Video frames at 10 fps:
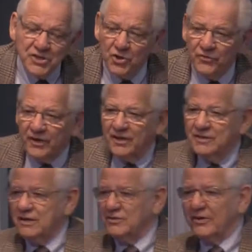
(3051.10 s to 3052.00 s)
So the
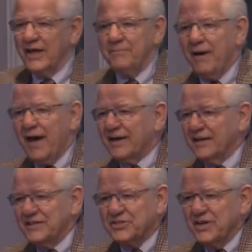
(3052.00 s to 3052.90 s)
conductor came back
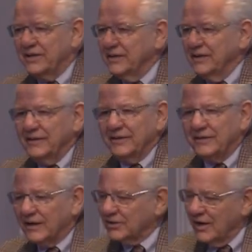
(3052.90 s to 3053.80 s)
and he said,
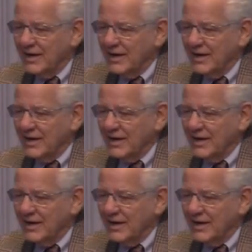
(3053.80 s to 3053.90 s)
Dr.